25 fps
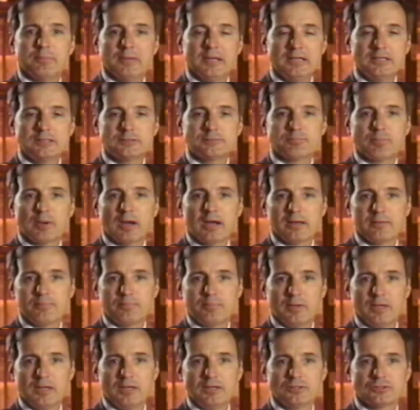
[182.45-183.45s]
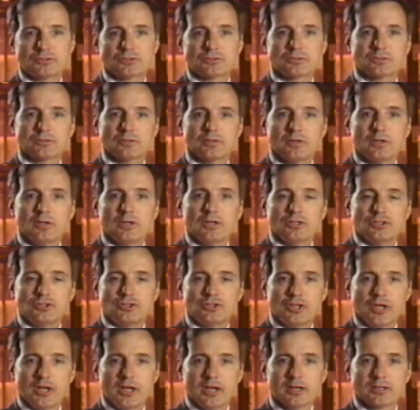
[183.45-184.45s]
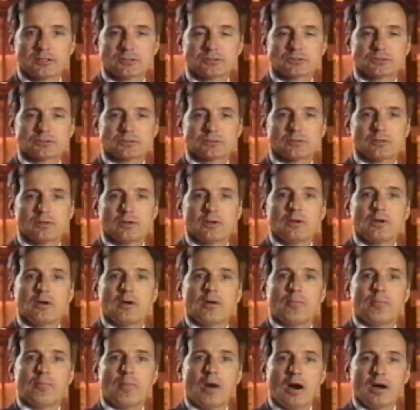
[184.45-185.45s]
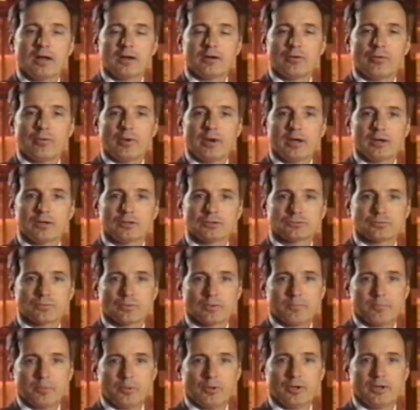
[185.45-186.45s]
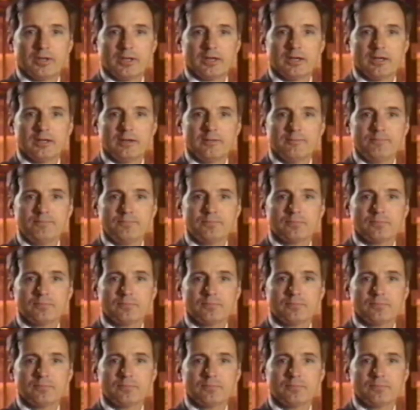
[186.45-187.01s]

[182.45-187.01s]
Piece by piece, jigs, monorails were put in.